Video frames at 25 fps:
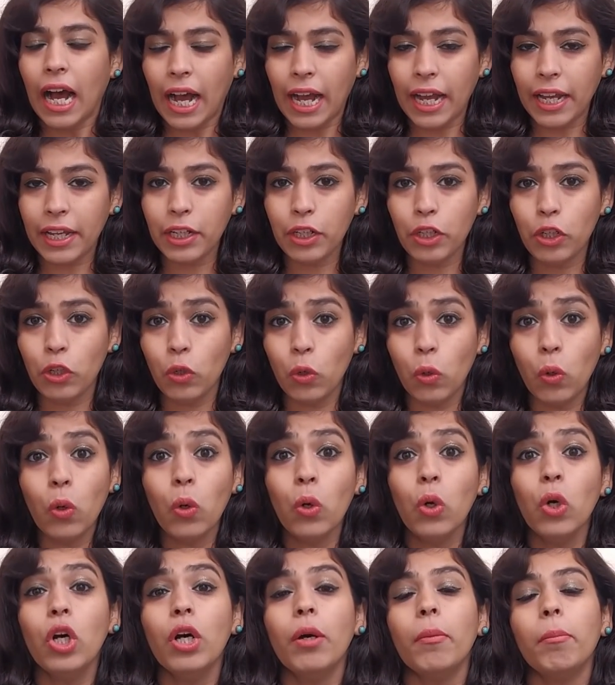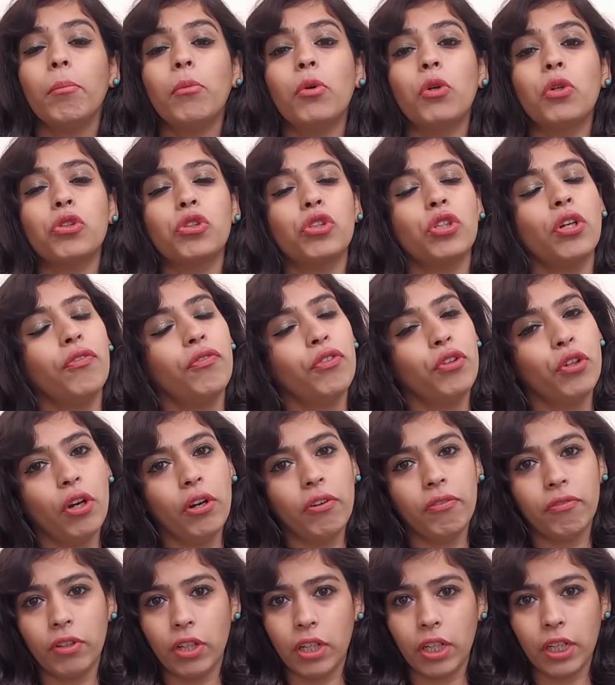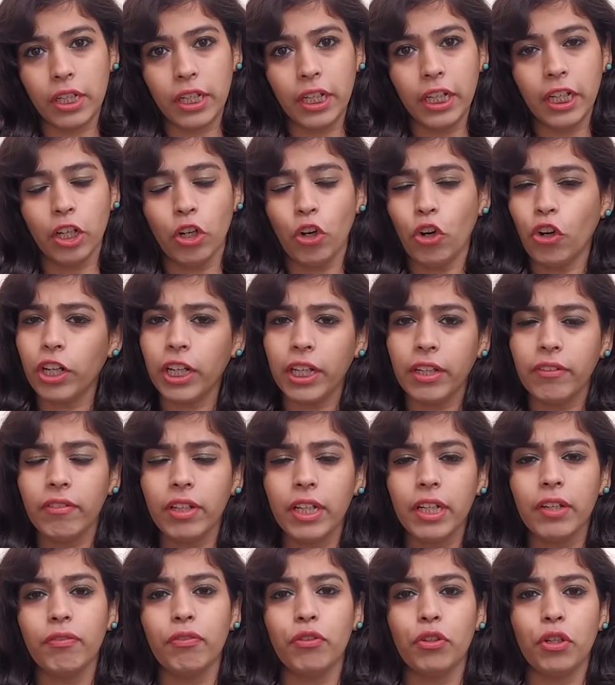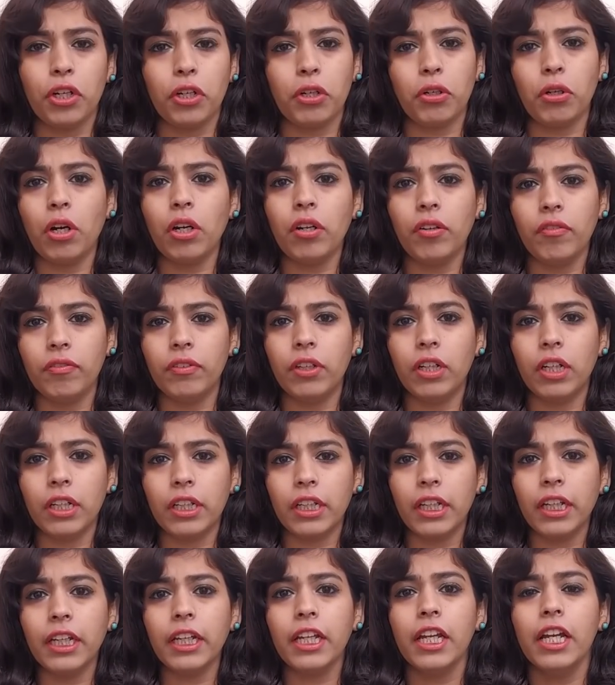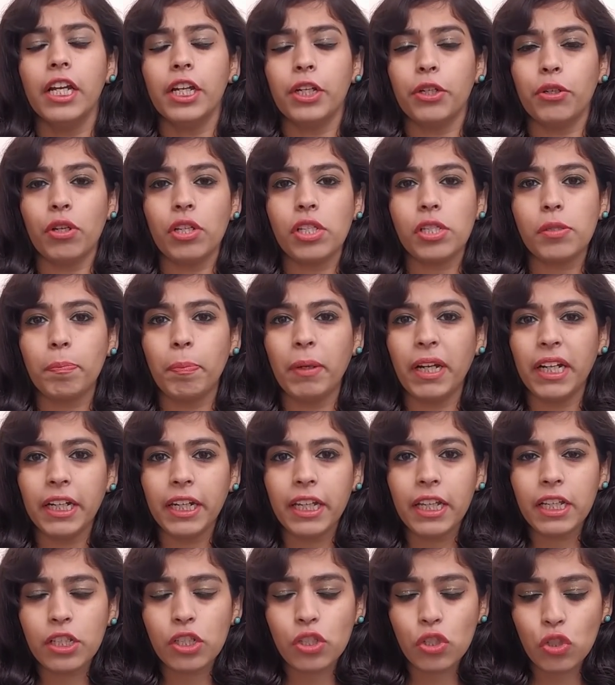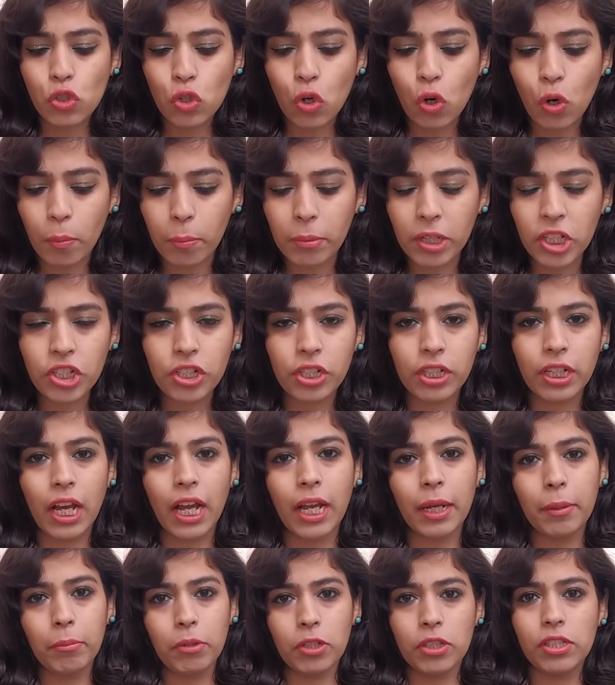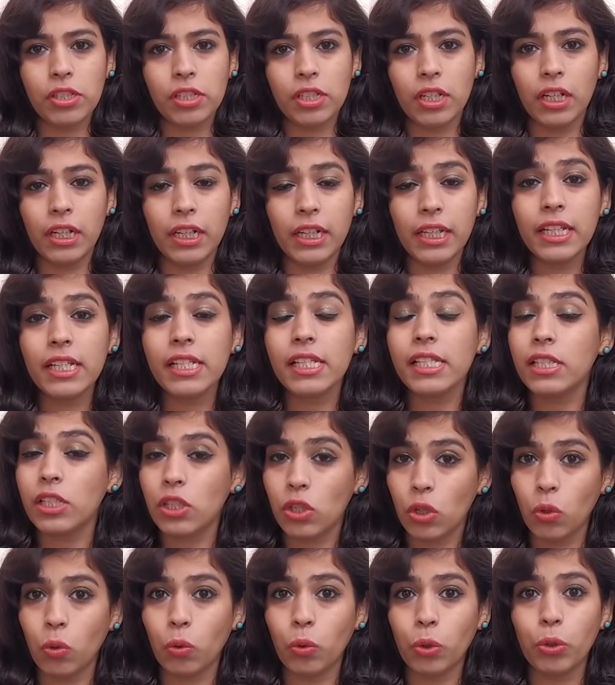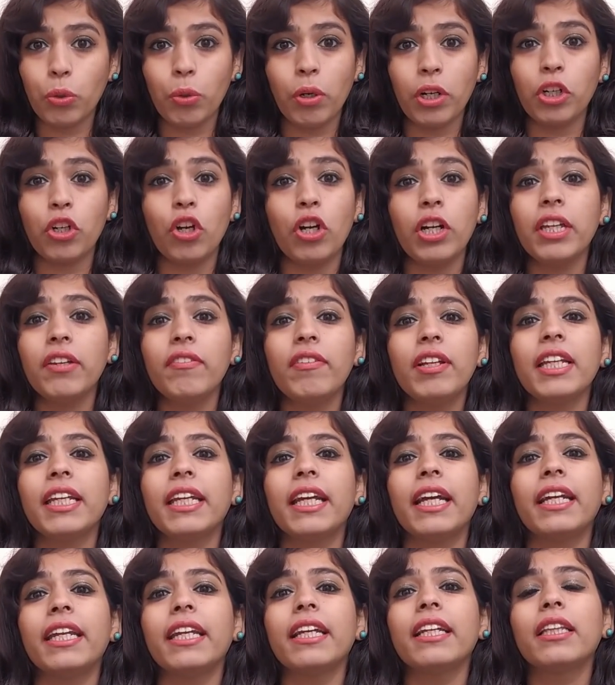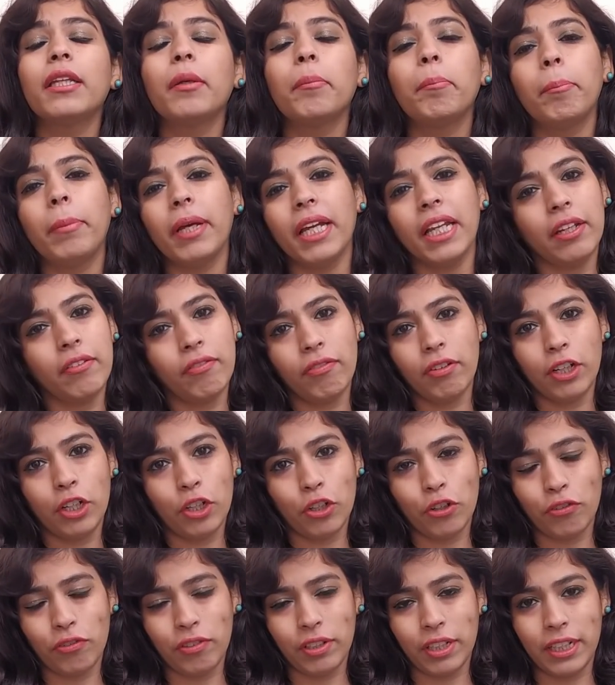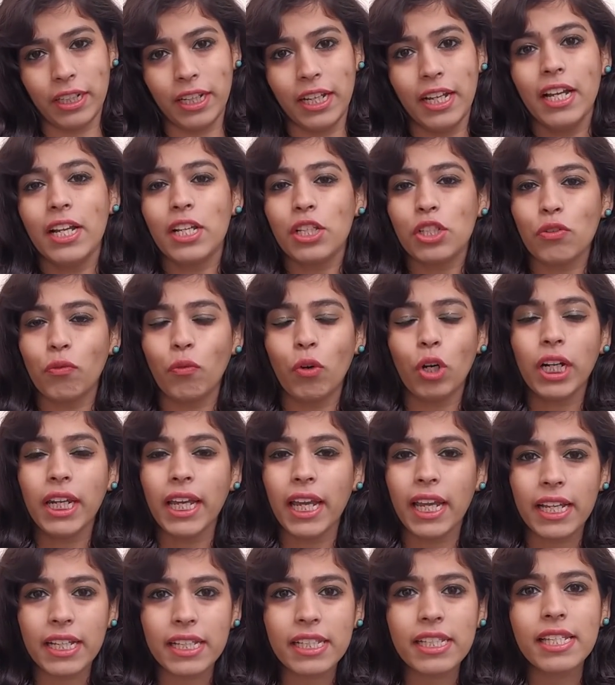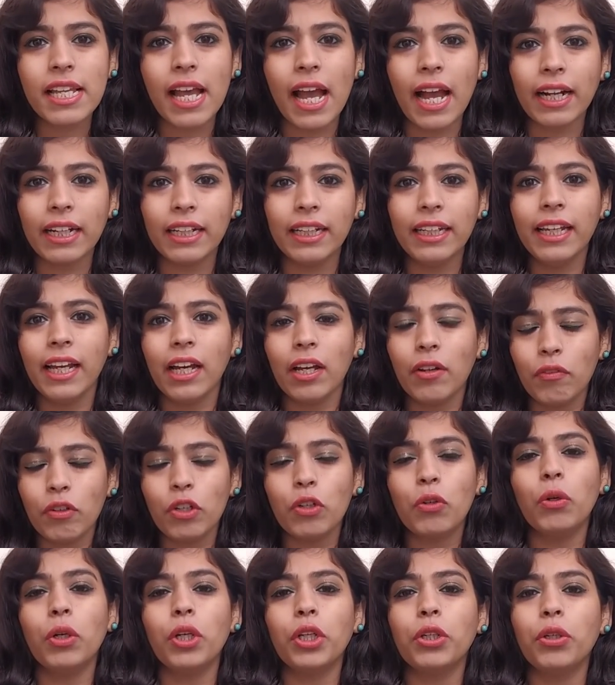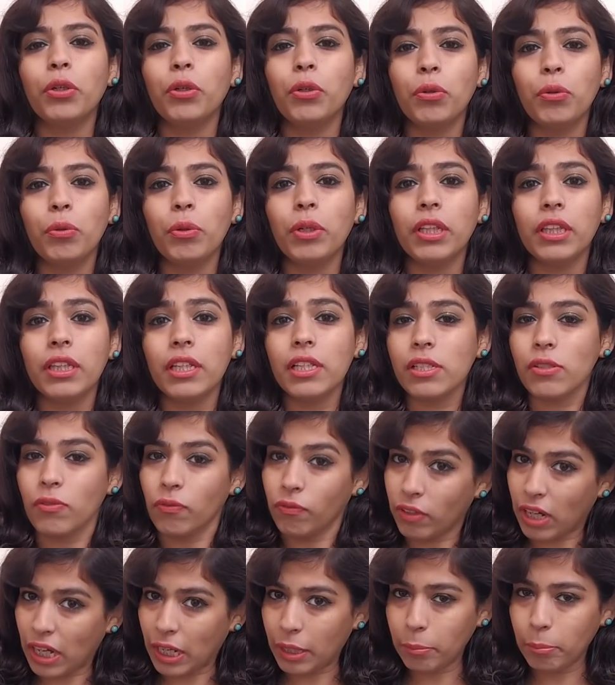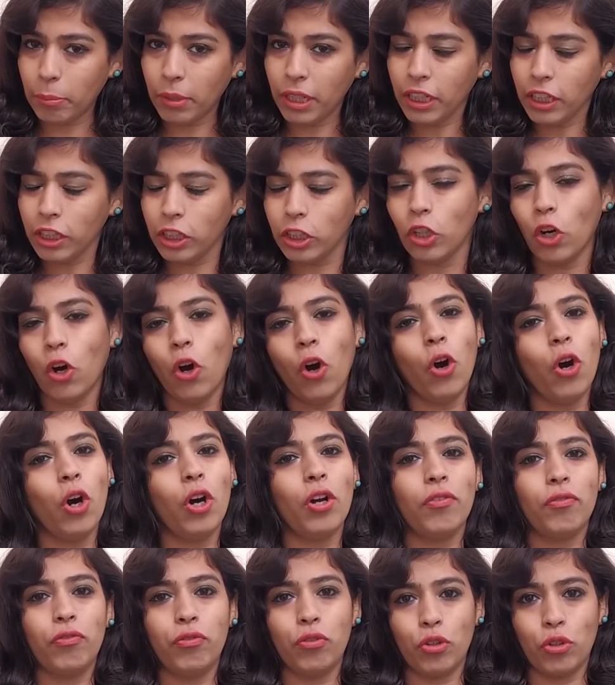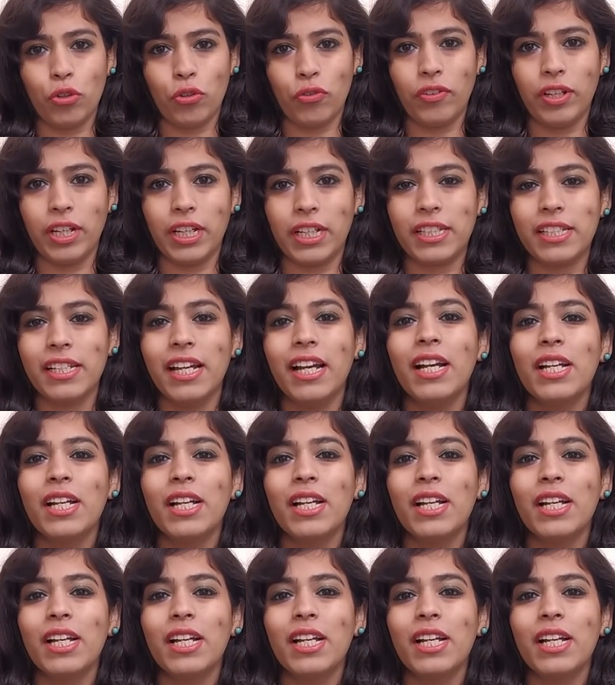I know most of you are working, or even if you are not working, you are spending so much time on studies, so you are not even getting the benefit of it. So what exactly are we going to do in this 1 month or 4 weeks?